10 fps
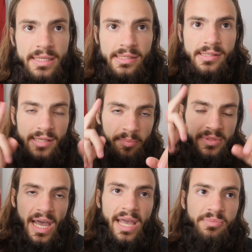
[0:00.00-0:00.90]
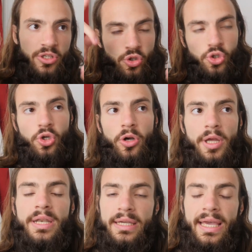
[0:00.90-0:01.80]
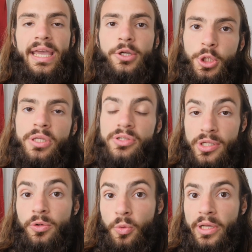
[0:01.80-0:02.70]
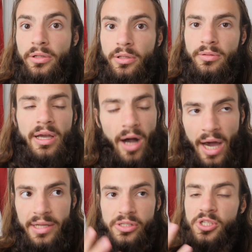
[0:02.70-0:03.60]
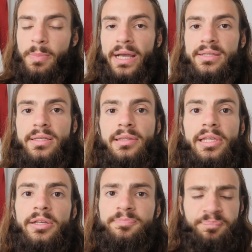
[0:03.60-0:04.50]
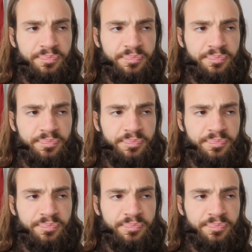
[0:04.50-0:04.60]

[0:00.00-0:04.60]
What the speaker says: Sometimes in certain occasions it will, unexpectedly.